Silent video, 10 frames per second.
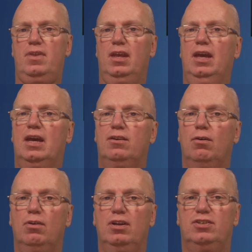you can
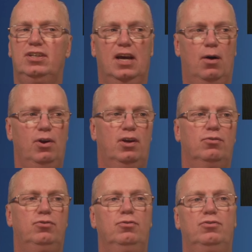totally see how you
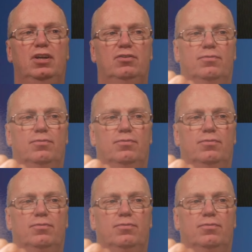could use this.